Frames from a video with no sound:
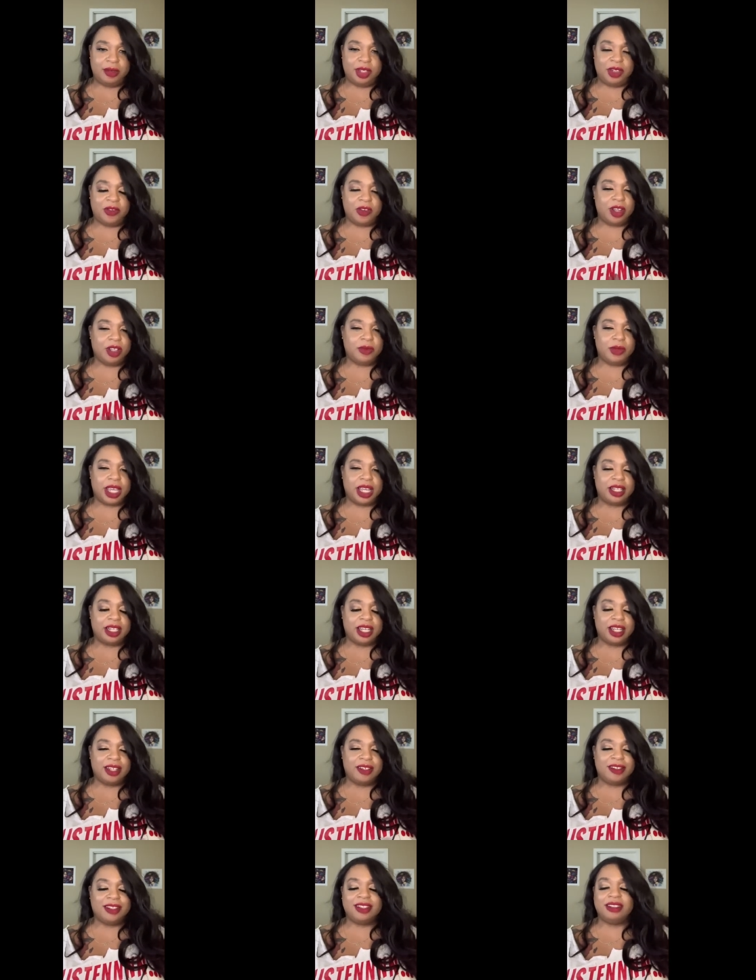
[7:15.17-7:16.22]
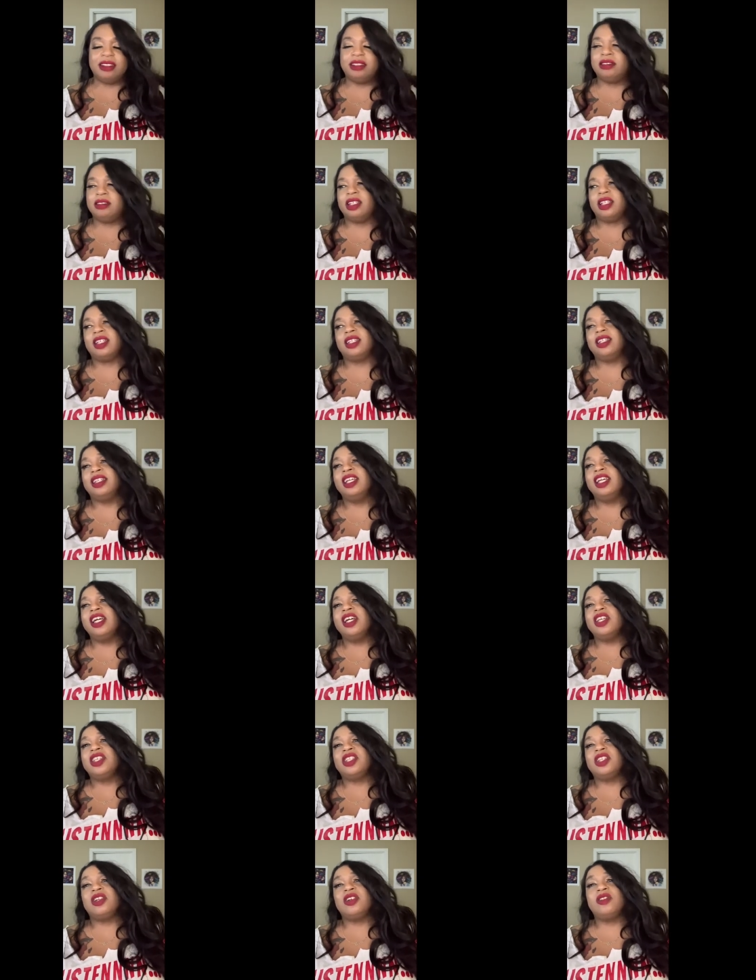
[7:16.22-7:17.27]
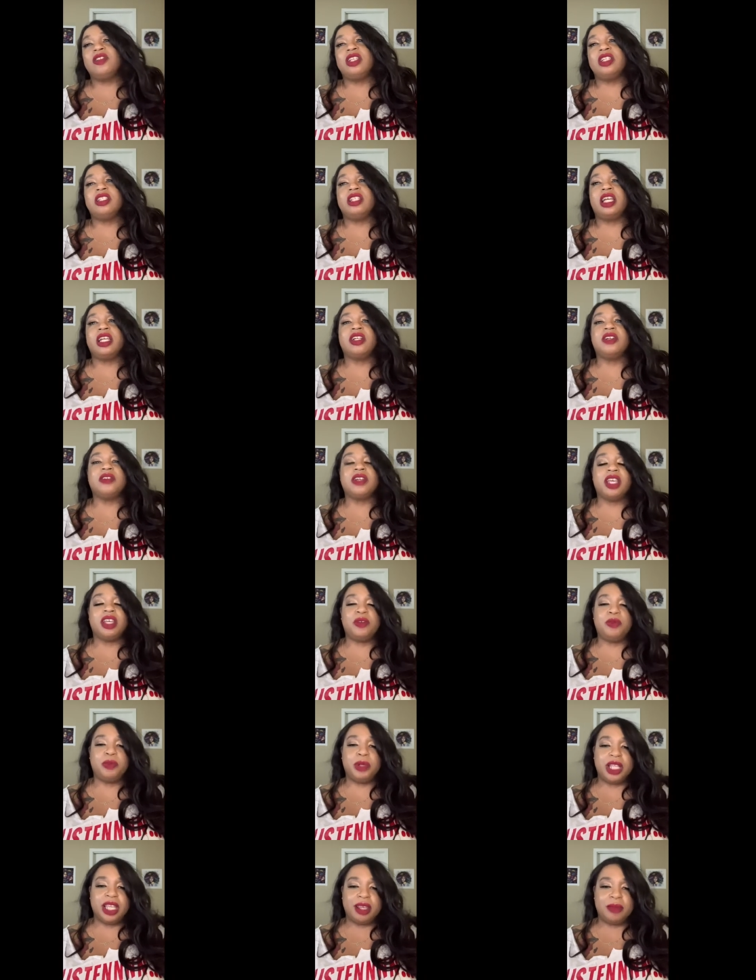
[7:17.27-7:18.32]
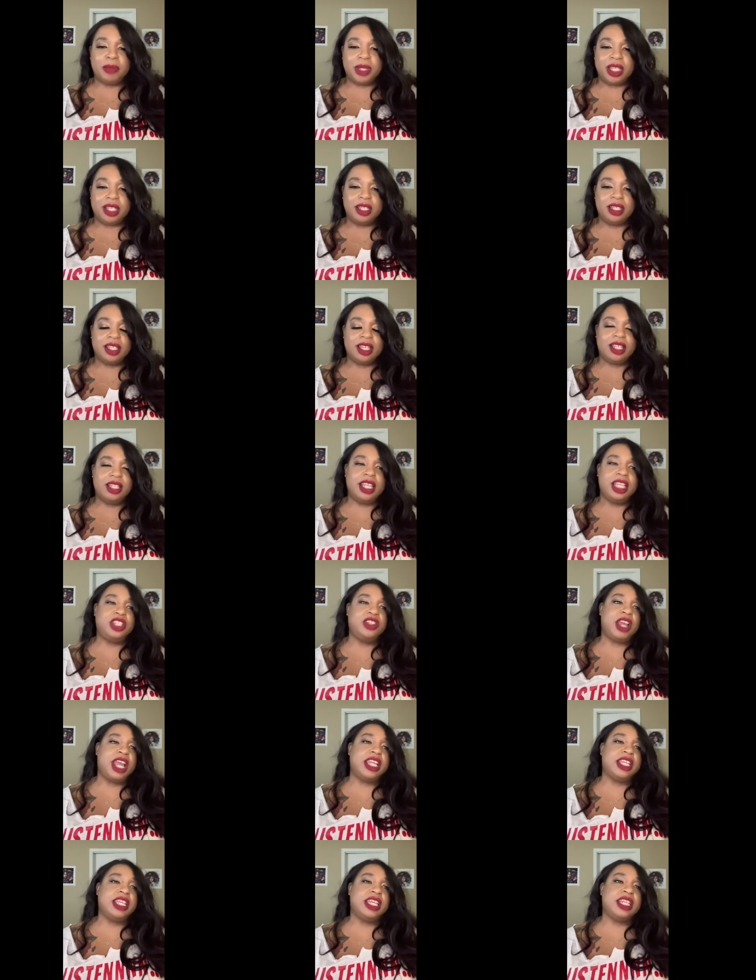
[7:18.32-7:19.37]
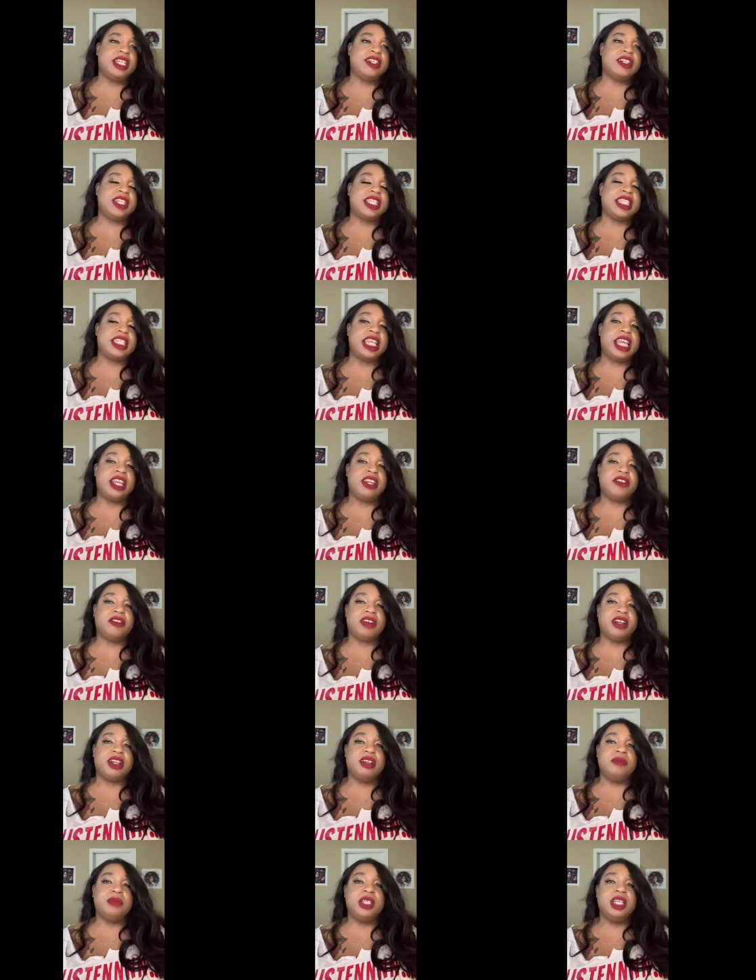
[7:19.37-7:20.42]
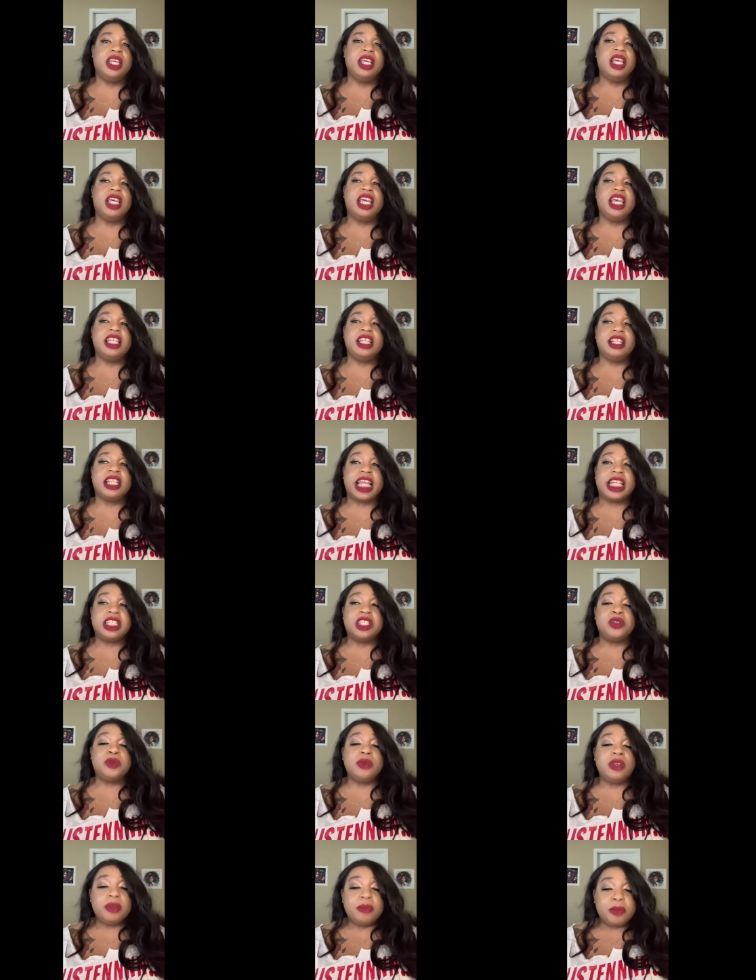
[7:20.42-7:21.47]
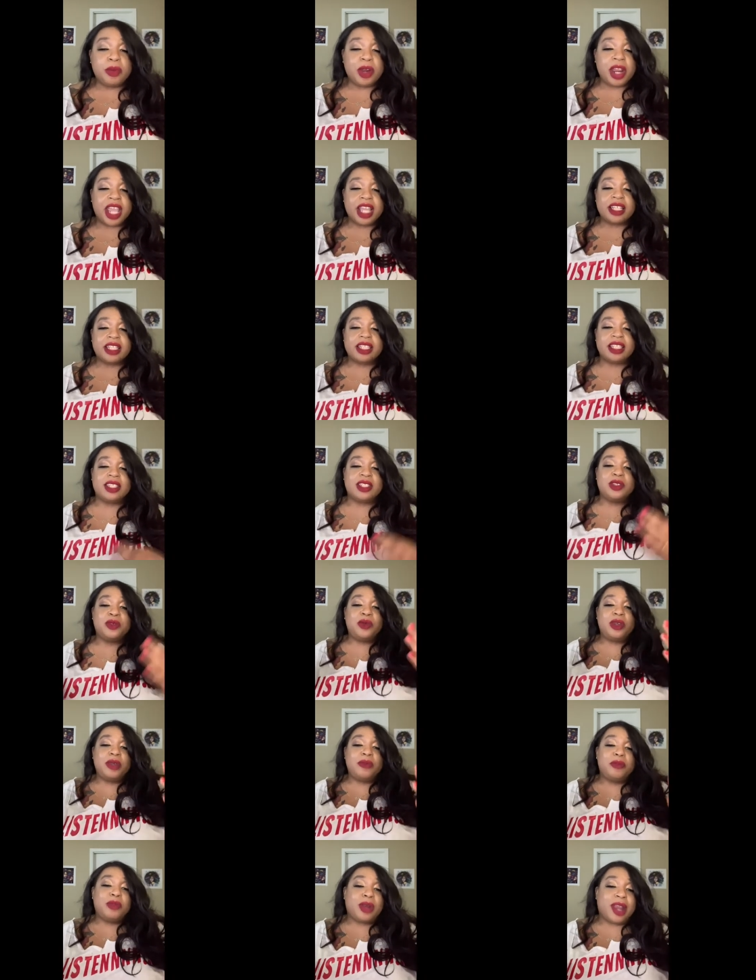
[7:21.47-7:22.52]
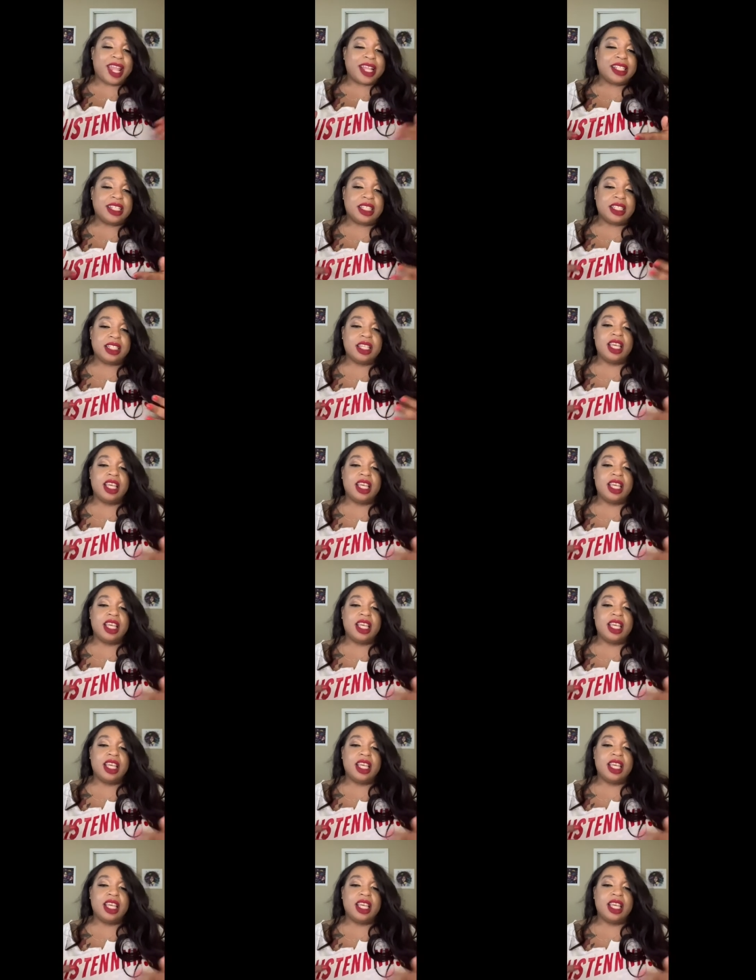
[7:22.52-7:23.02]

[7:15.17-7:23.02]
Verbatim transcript: She falls back down. Oh, okay. So there's like, okay, plan B. And they try and get her and stand her up. And they're like, swim practice, swim practice.